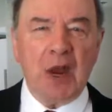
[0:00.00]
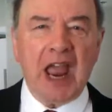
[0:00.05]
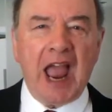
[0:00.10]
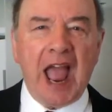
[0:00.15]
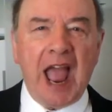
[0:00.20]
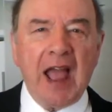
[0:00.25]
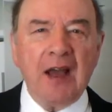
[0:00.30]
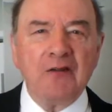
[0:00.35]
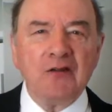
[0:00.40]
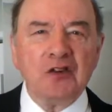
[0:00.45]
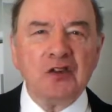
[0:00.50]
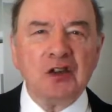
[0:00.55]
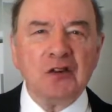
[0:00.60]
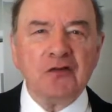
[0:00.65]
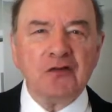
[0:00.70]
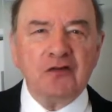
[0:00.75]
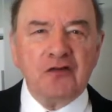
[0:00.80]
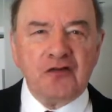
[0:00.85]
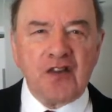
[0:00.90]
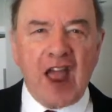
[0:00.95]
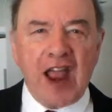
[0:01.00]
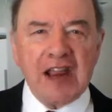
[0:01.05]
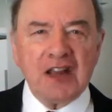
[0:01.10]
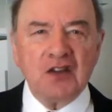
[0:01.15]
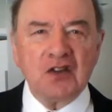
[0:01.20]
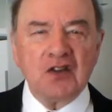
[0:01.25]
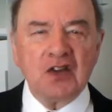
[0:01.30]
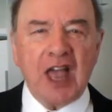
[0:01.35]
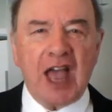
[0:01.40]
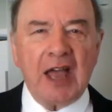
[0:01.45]
we have to
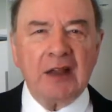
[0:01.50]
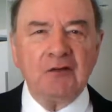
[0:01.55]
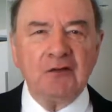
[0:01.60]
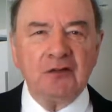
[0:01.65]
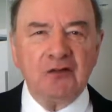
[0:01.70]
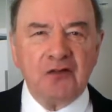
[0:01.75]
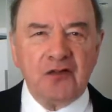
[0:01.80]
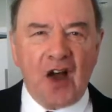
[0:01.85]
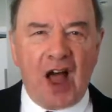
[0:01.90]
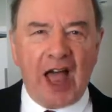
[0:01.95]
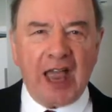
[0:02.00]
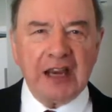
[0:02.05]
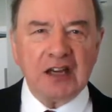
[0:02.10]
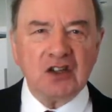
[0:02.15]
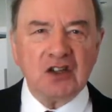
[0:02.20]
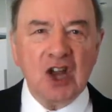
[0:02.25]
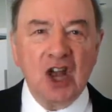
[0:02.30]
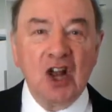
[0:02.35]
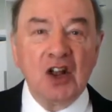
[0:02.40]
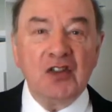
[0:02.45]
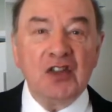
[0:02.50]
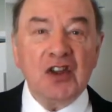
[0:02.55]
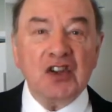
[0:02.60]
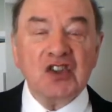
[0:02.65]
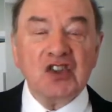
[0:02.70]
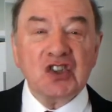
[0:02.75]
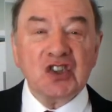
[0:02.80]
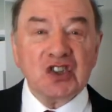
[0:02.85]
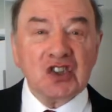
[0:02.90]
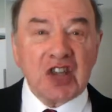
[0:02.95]
face and fight
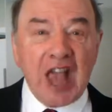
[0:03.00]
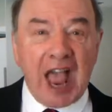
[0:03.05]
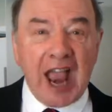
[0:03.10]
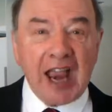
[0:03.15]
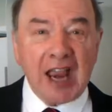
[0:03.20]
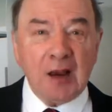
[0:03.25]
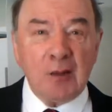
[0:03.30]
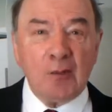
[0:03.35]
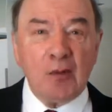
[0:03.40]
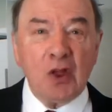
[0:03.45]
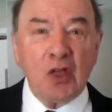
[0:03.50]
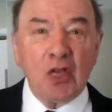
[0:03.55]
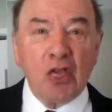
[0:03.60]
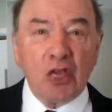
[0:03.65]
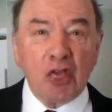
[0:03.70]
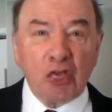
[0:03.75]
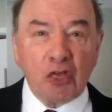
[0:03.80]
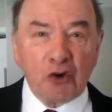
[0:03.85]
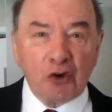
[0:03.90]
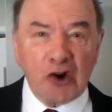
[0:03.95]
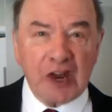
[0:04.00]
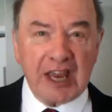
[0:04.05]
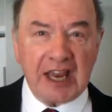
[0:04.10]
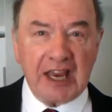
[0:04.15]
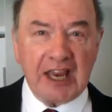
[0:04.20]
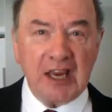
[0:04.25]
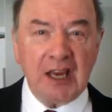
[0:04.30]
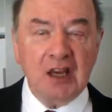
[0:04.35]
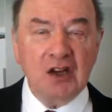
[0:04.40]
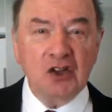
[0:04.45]
the same
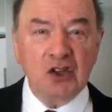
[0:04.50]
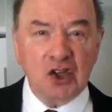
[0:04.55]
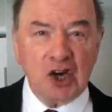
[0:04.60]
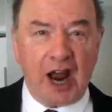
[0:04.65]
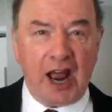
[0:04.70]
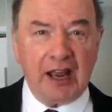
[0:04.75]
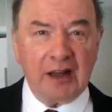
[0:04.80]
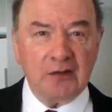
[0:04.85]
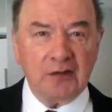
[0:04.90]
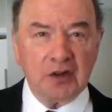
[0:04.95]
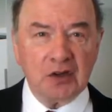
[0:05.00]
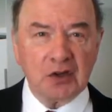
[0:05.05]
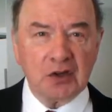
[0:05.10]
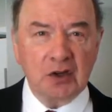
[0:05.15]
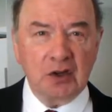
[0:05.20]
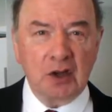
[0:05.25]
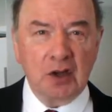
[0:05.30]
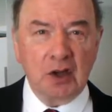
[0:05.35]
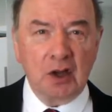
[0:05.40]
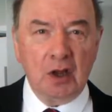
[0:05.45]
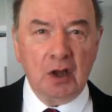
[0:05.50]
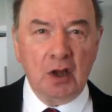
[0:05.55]
3 giants.